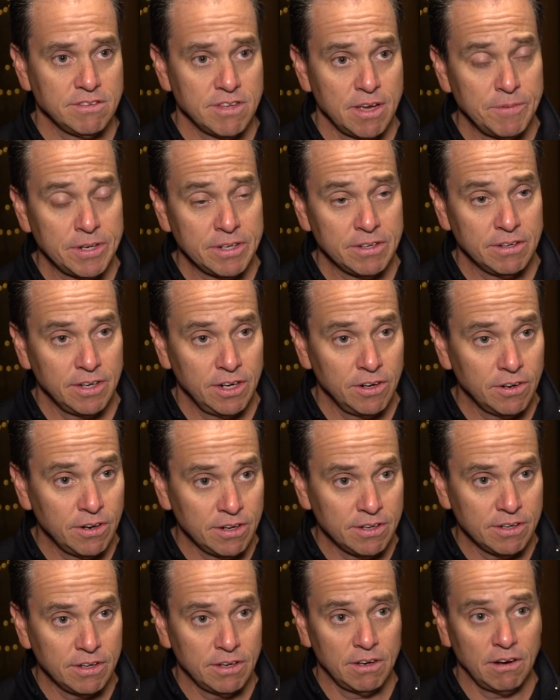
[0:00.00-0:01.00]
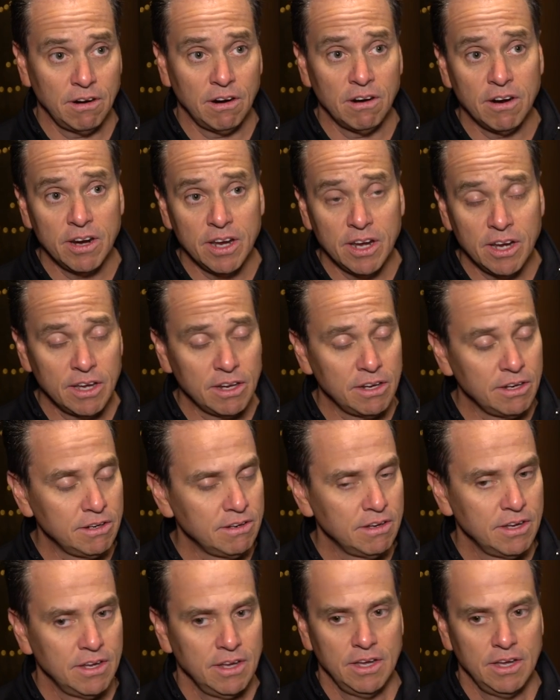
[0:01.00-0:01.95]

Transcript: summit here at uh, ARIA, and,